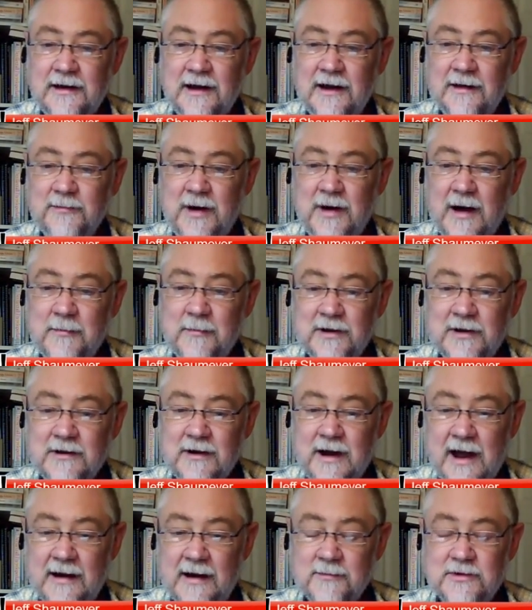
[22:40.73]

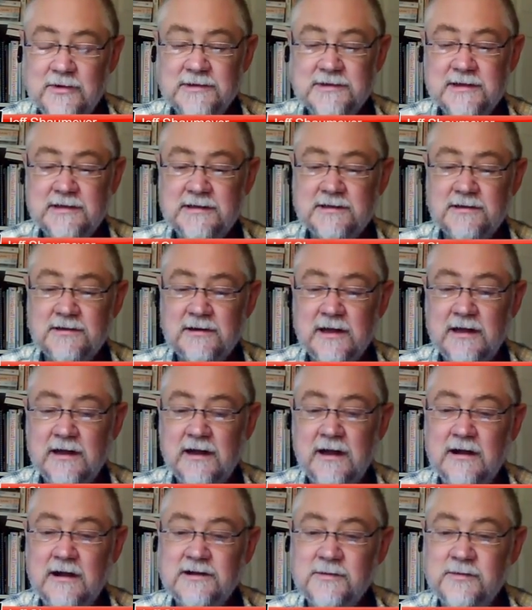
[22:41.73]
unpopular animals is certainly a
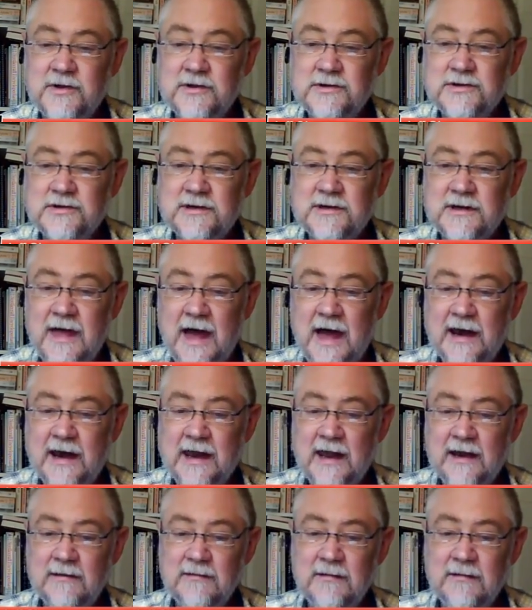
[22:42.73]
contribution to that.